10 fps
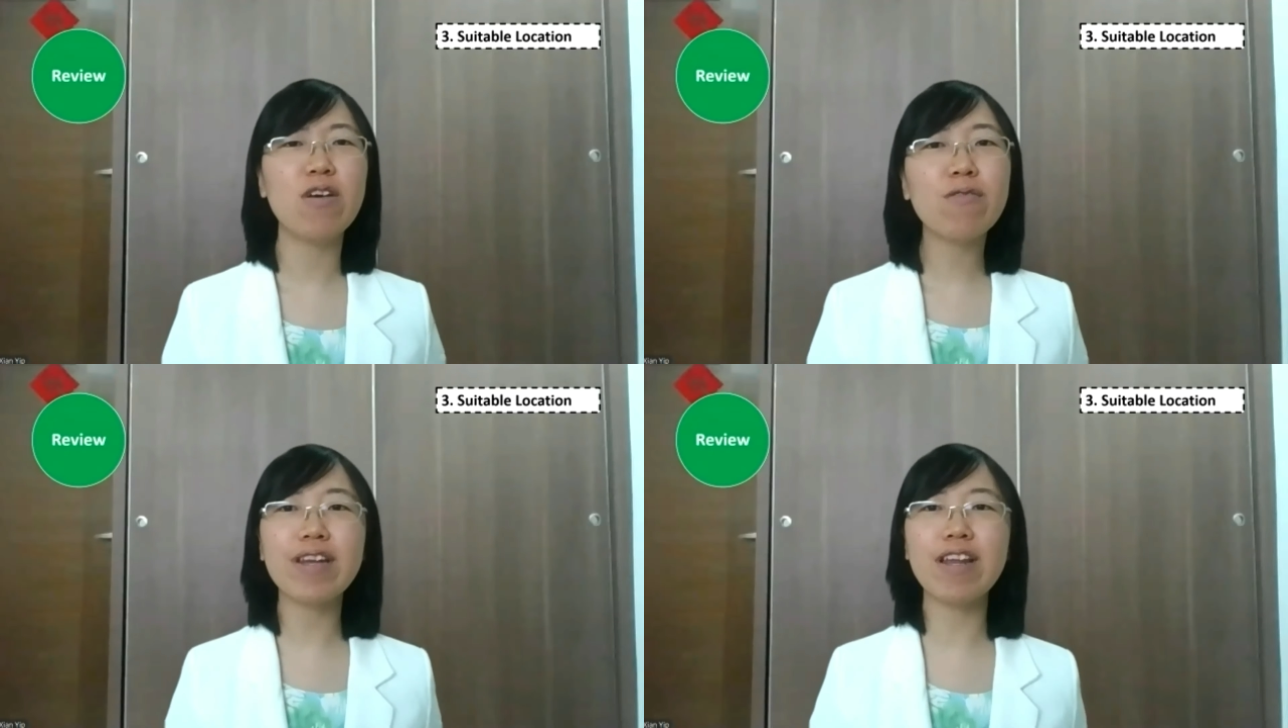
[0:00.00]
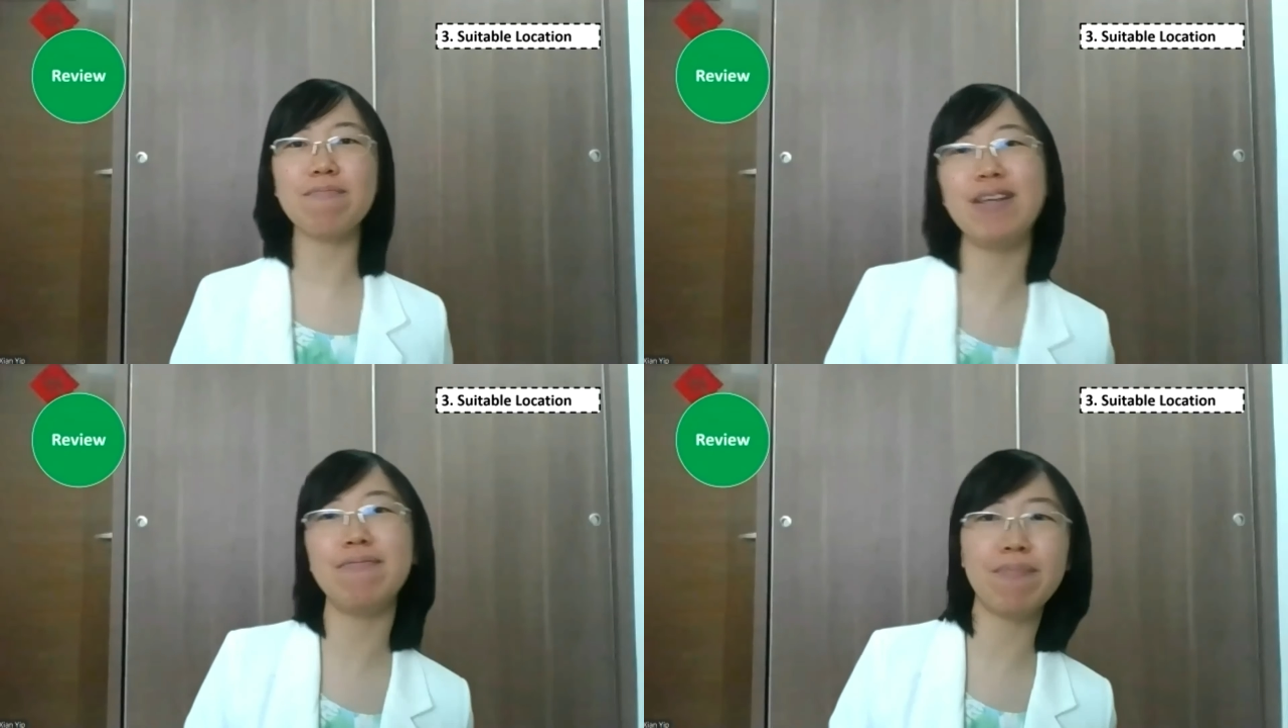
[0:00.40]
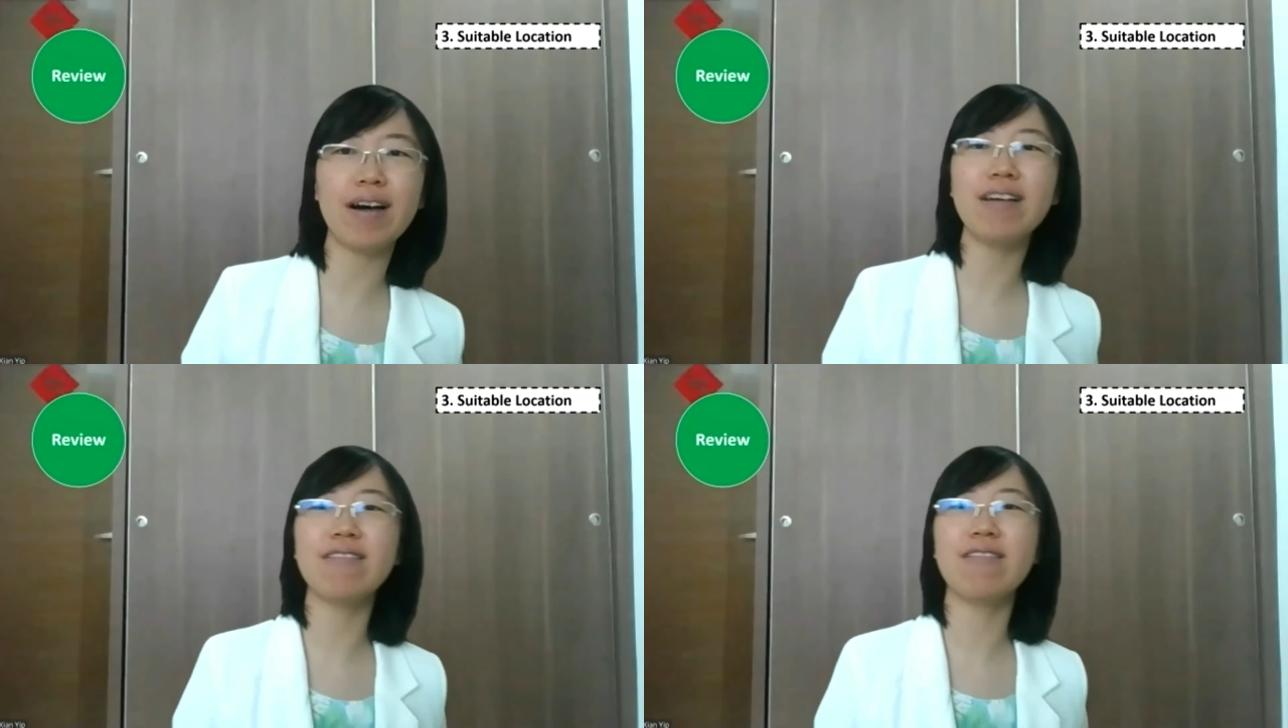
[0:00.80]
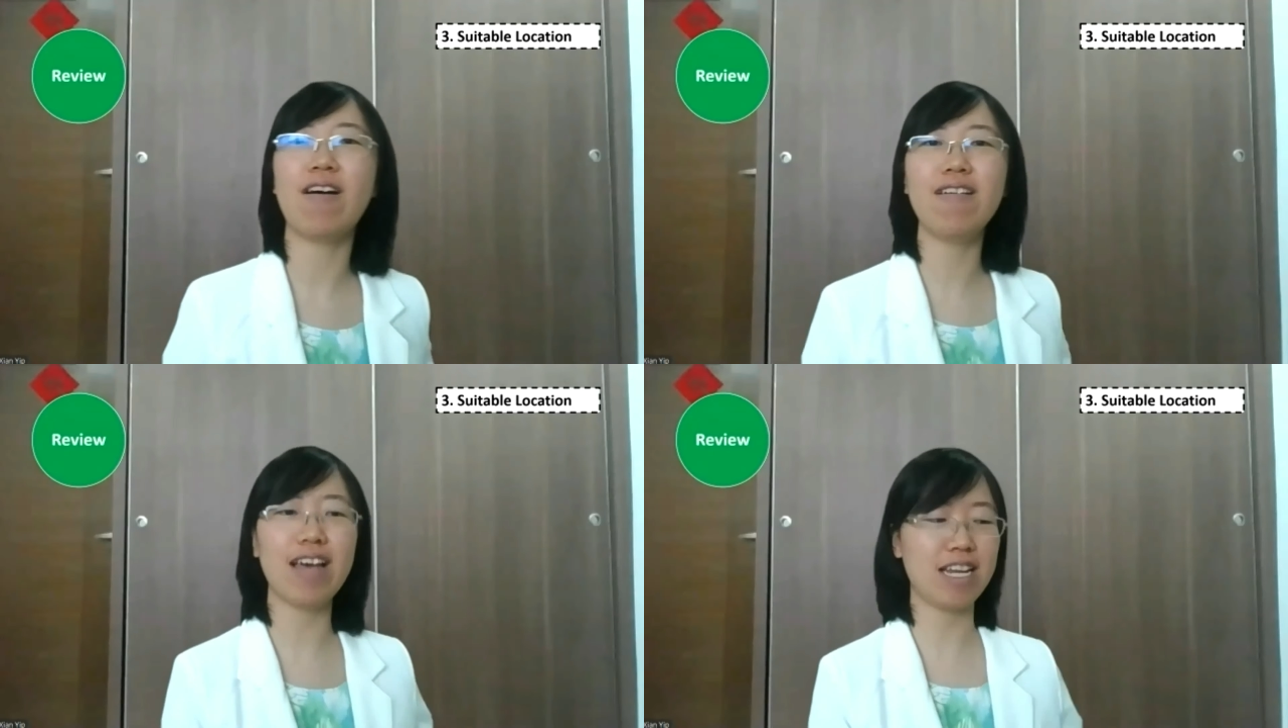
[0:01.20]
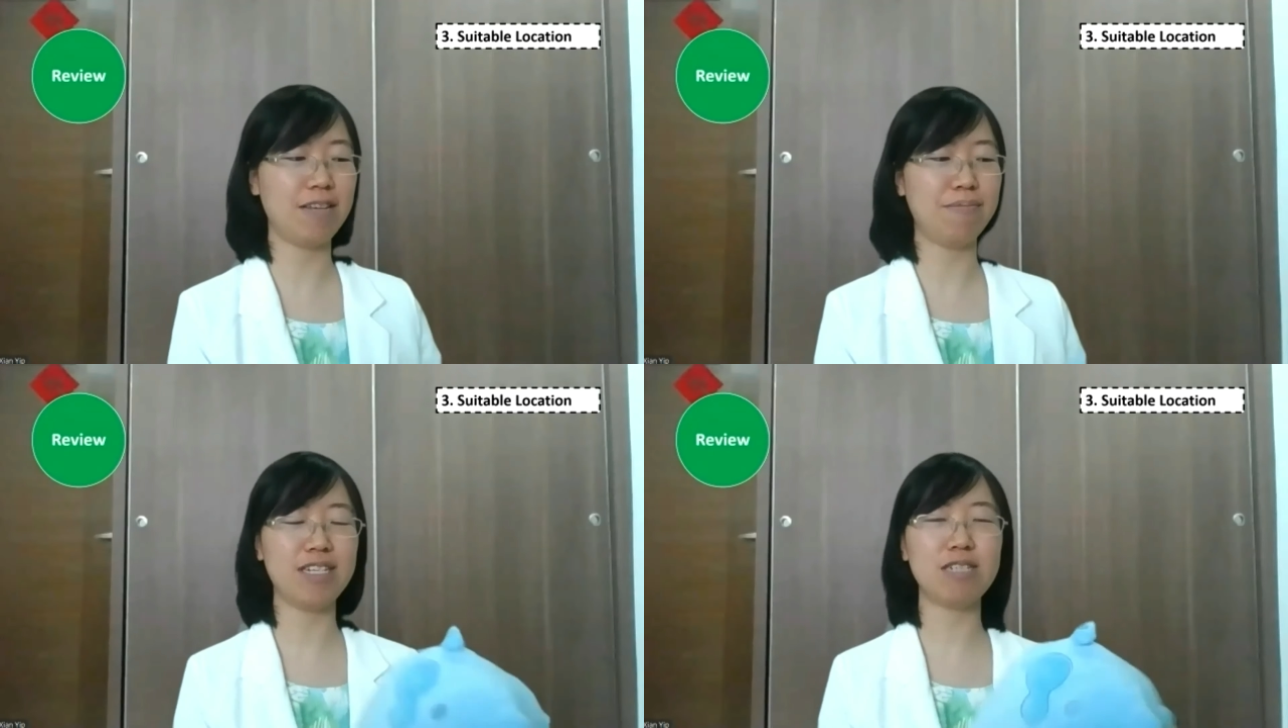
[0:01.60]
without people or
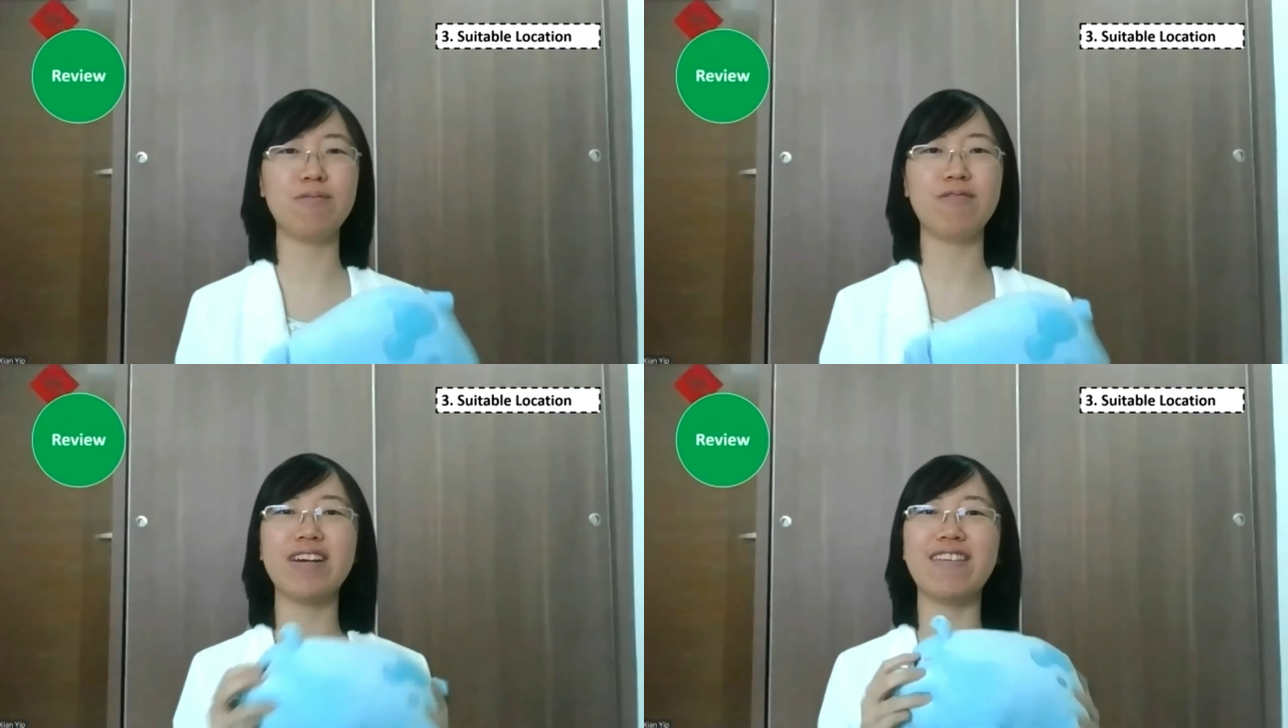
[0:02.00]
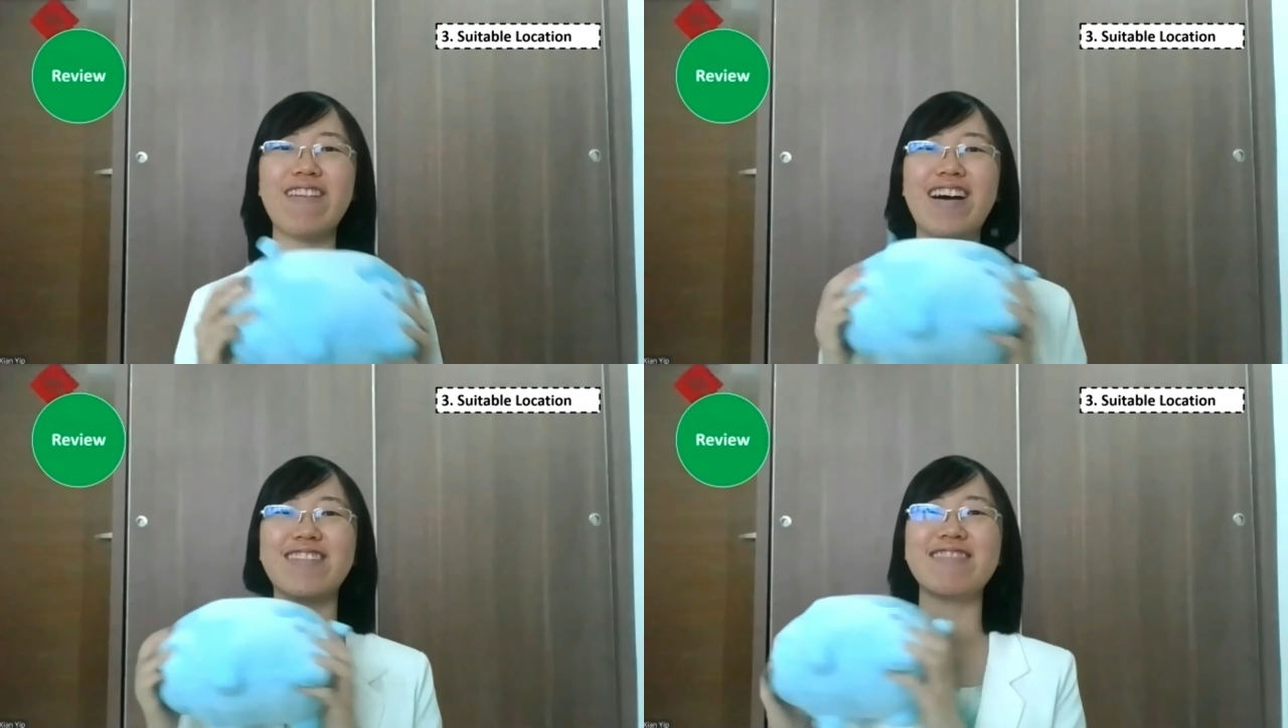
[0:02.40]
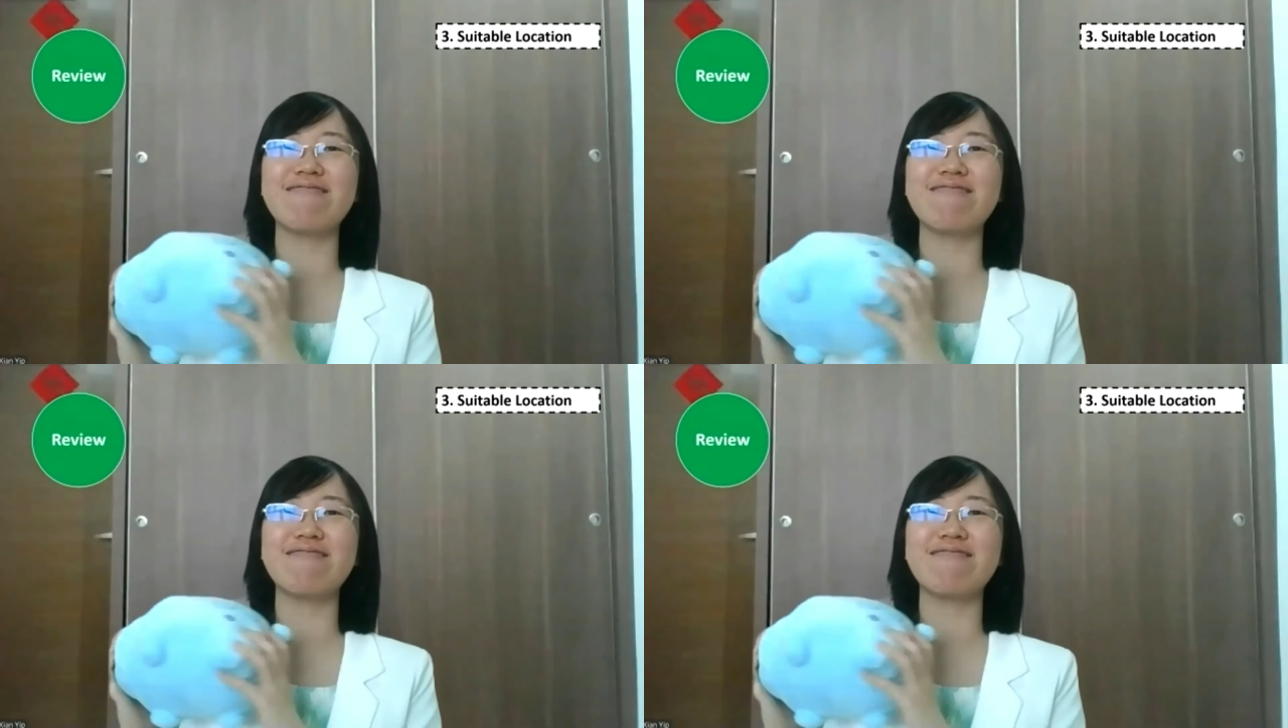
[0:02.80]
animals moving around.